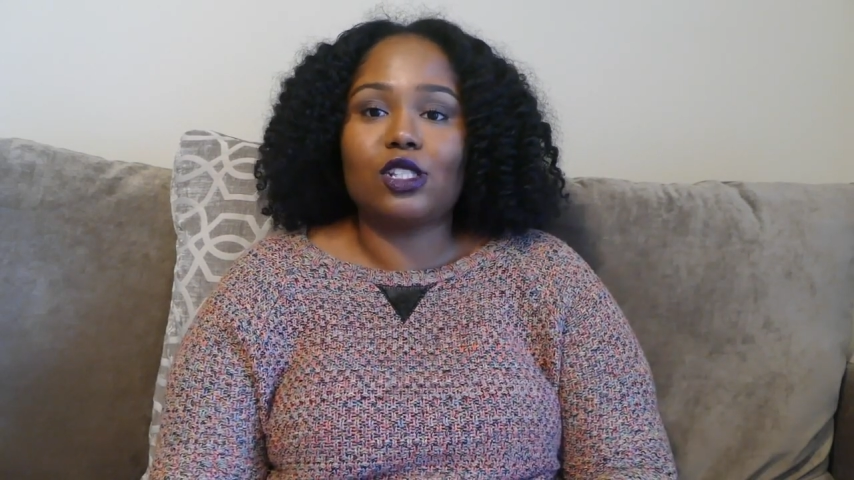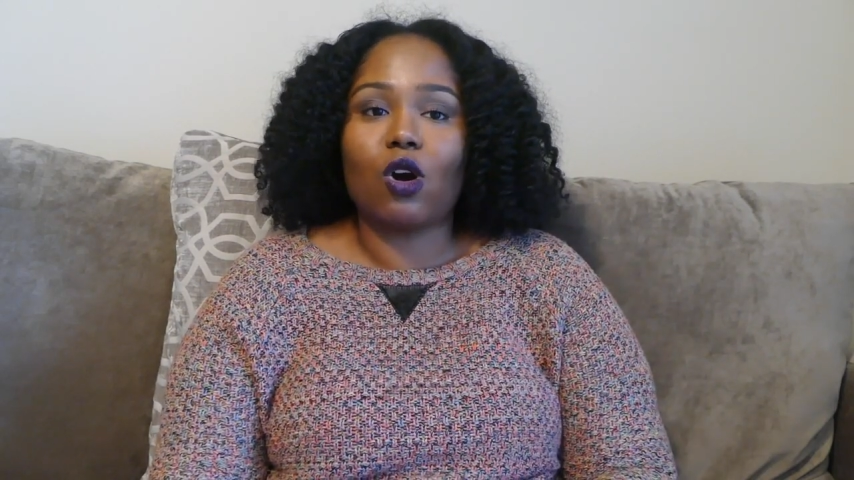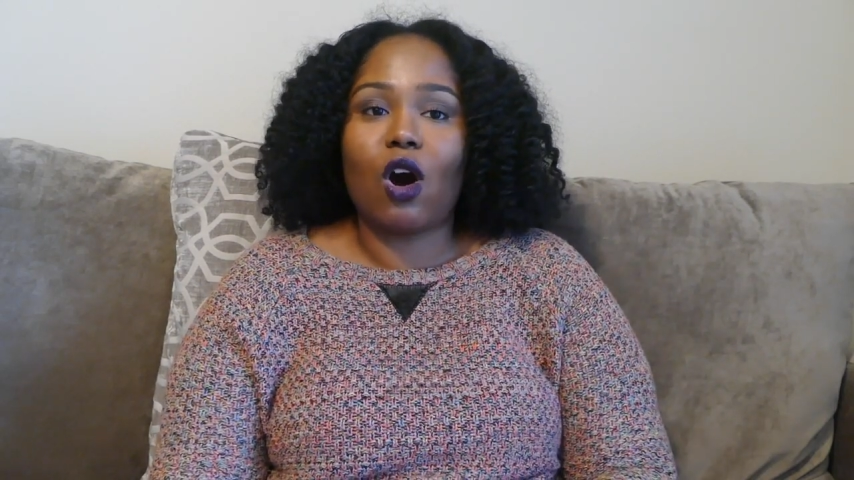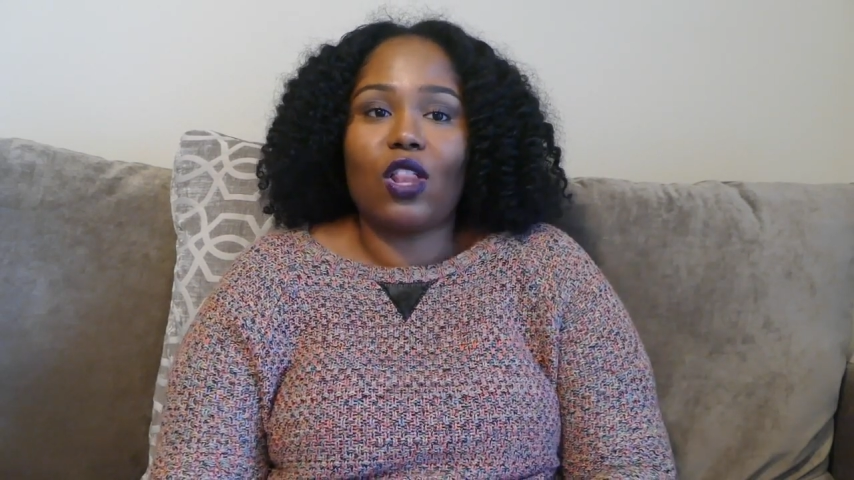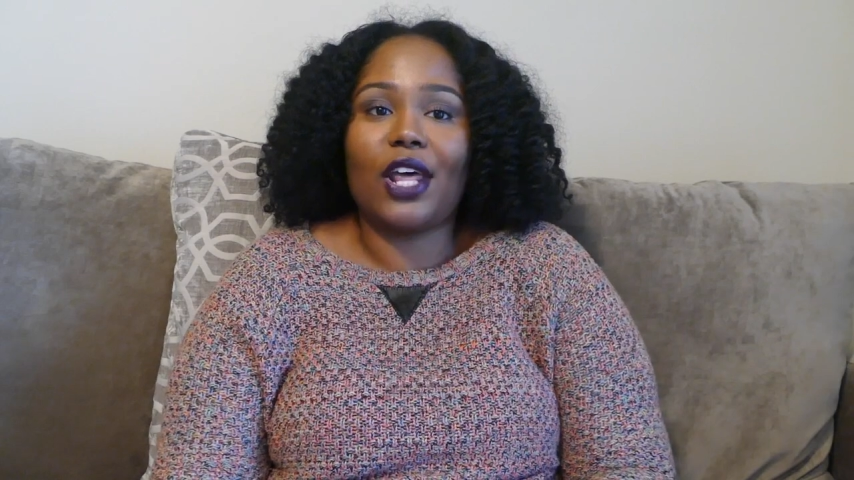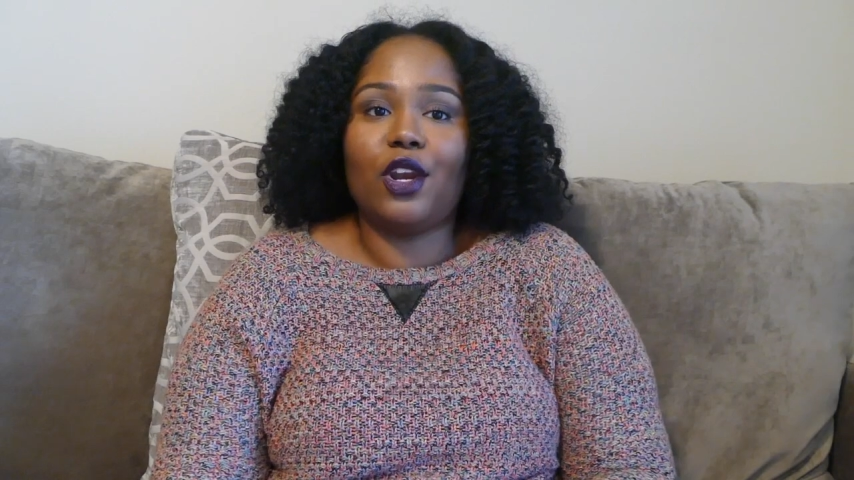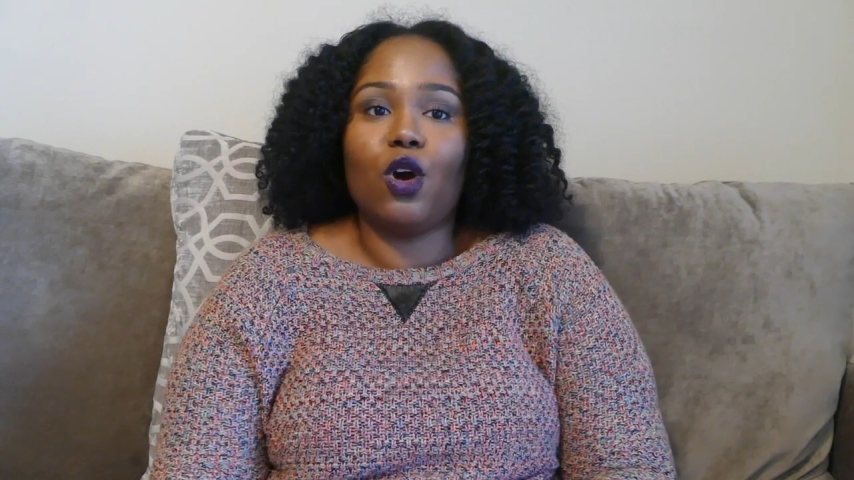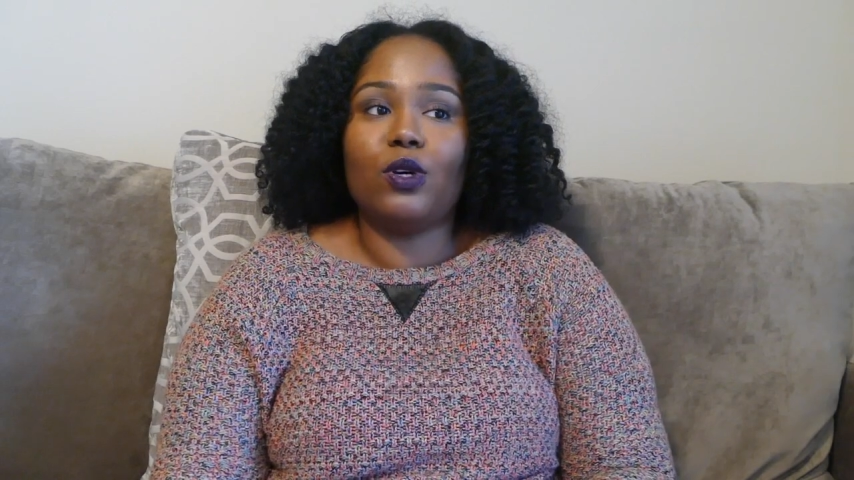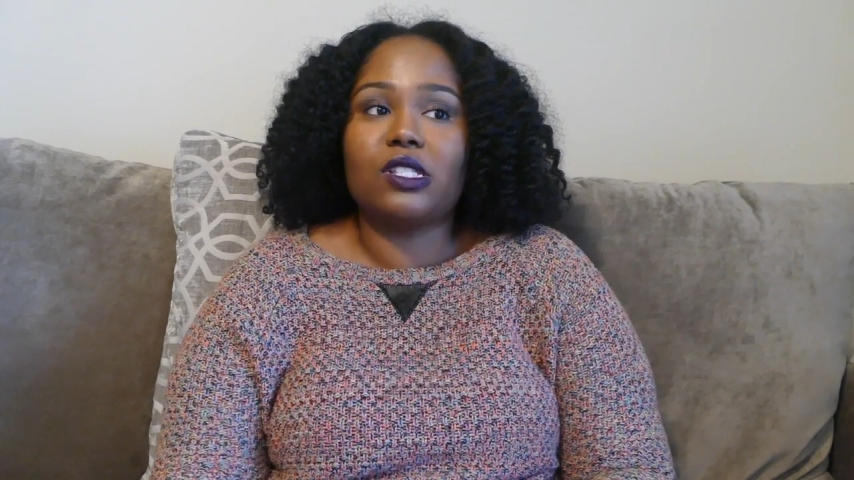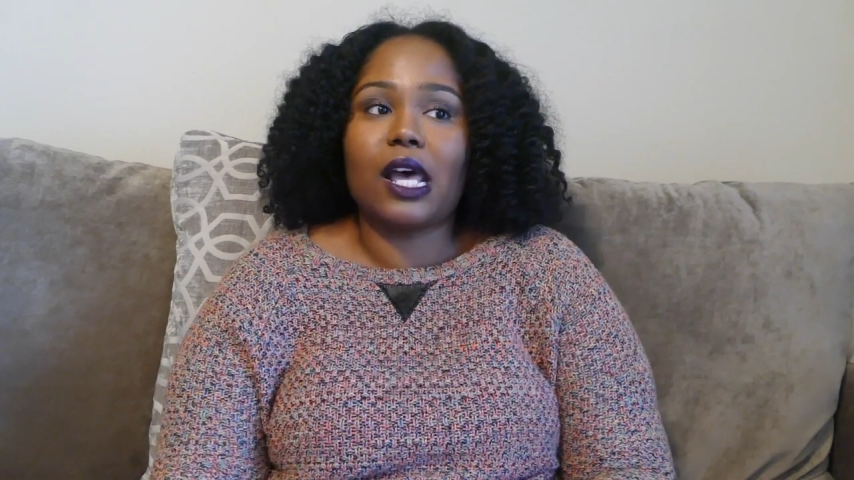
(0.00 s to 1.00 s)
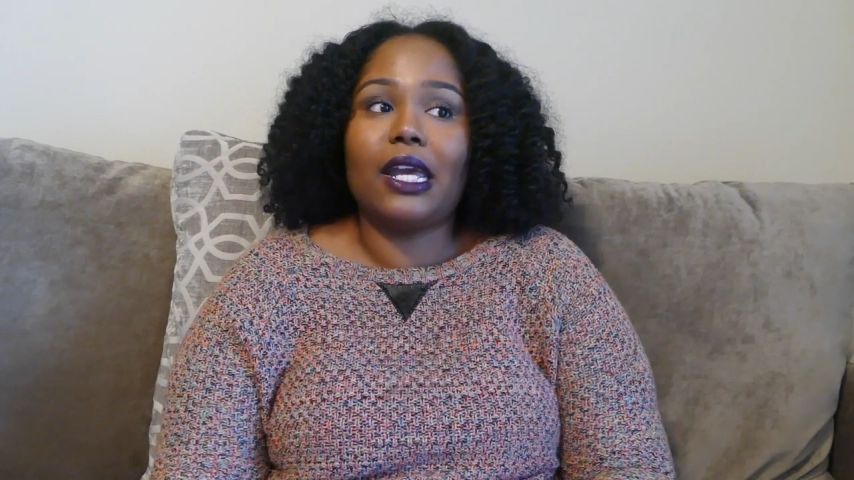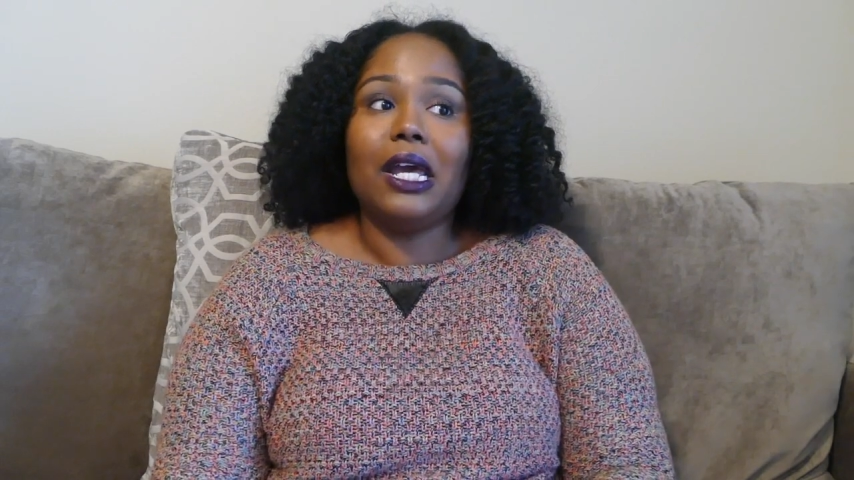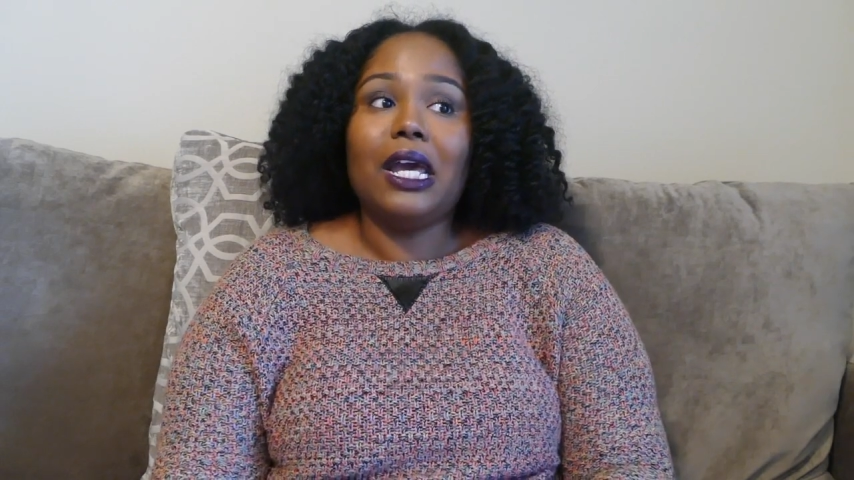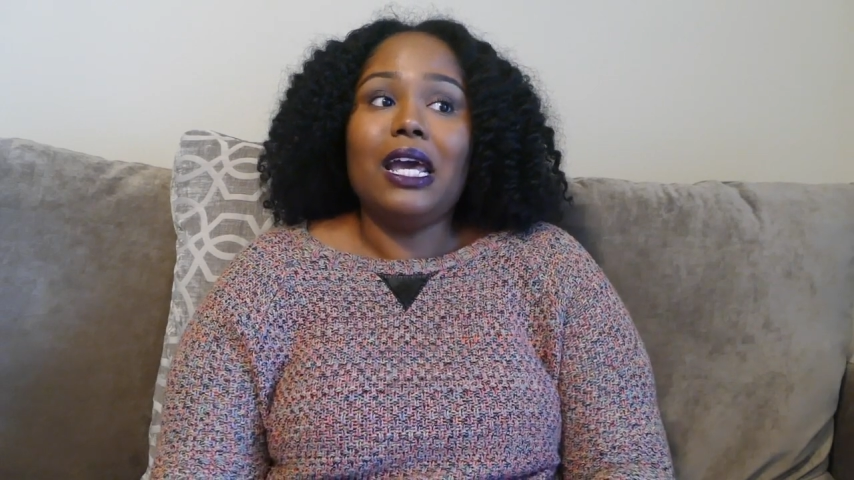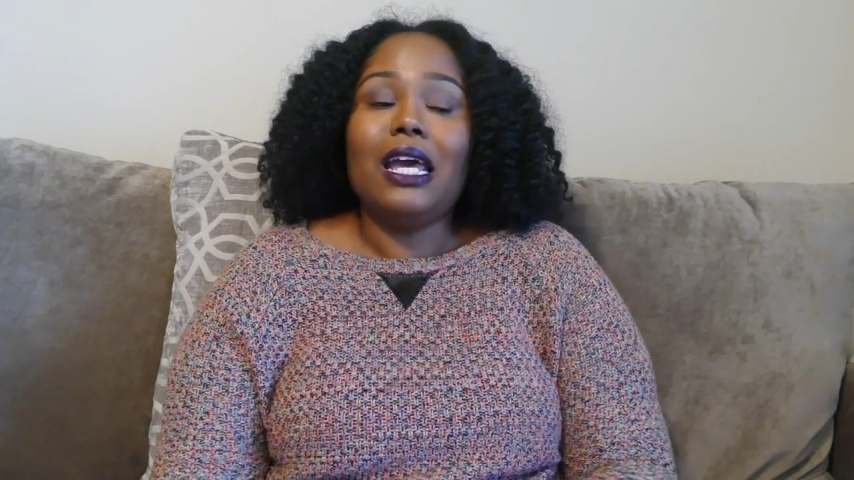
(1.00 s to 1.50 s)
So all I know is
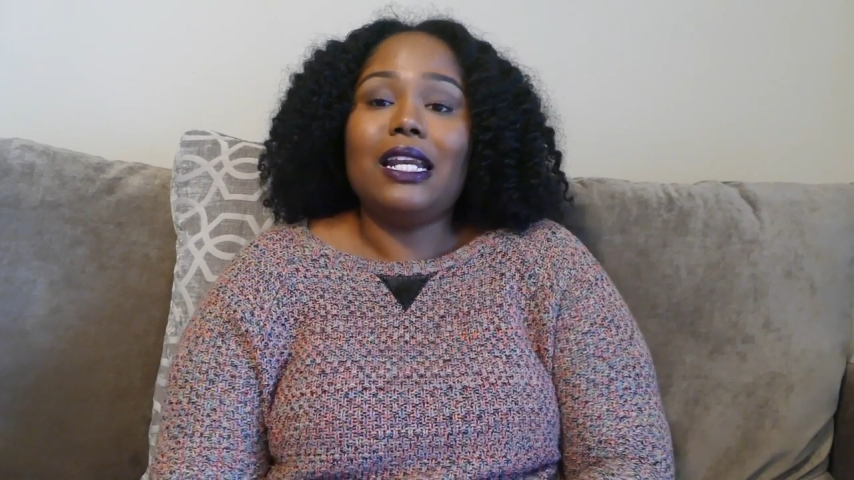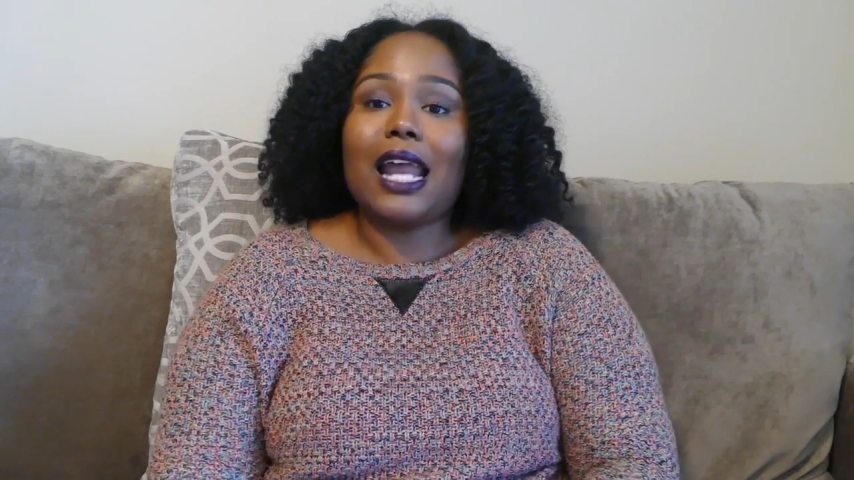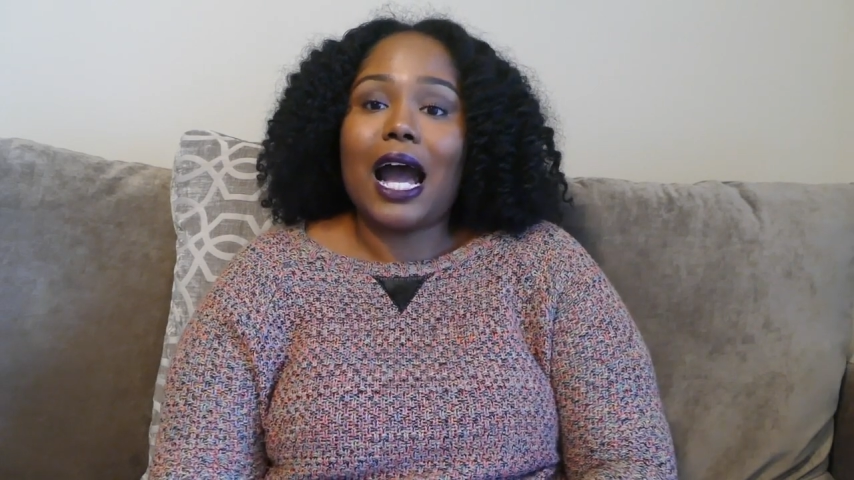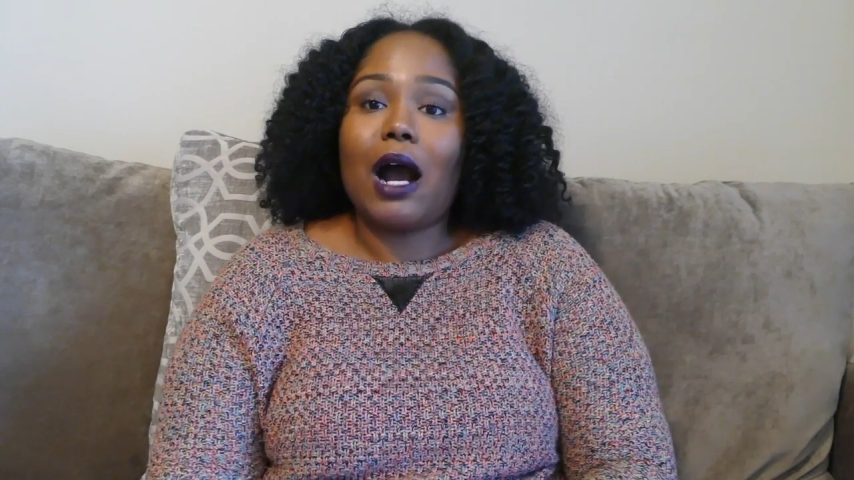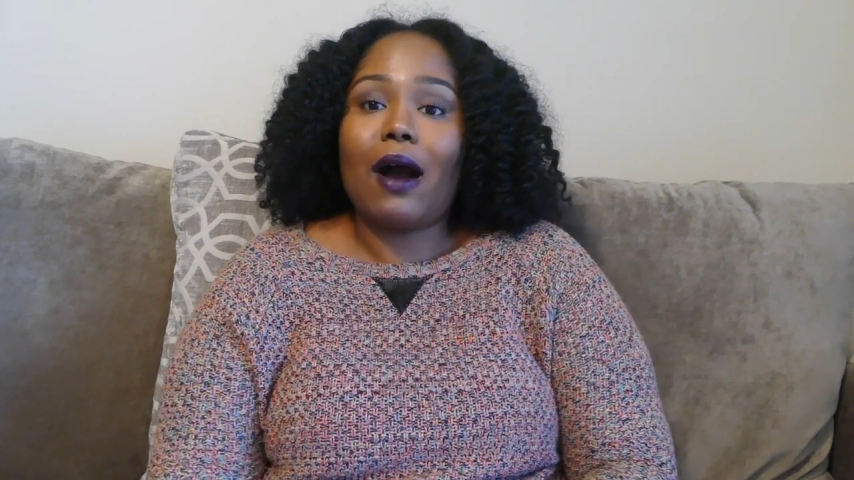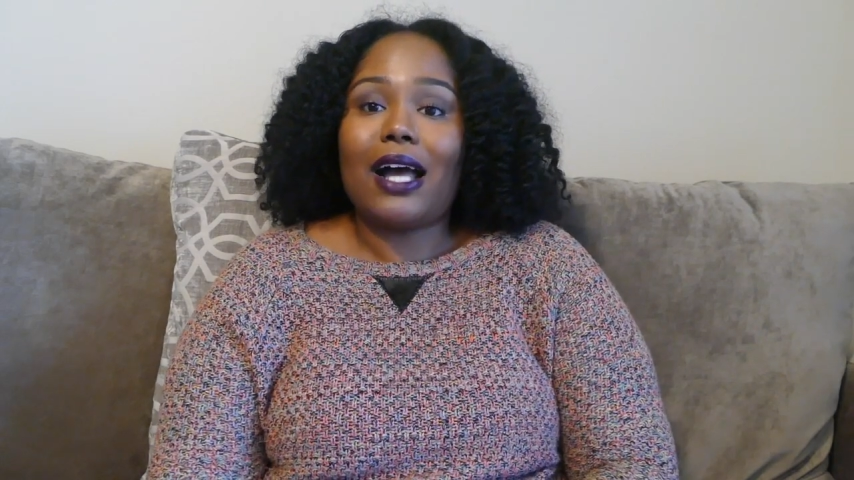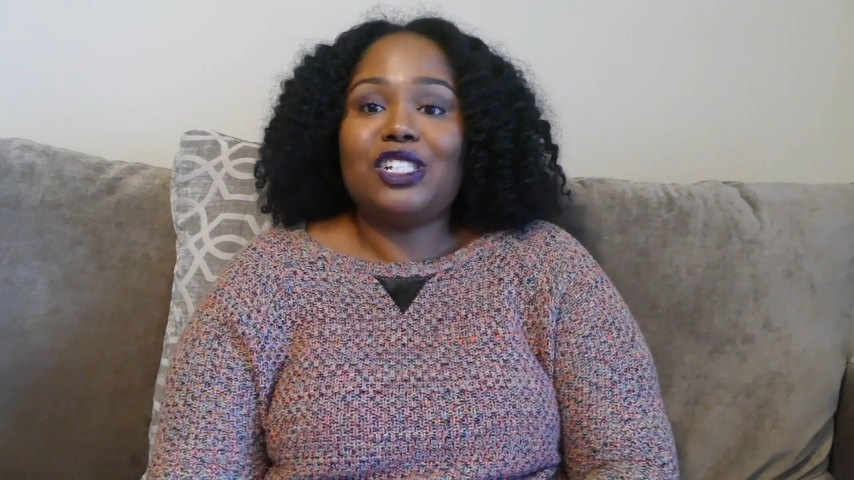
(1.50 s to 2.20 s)
now I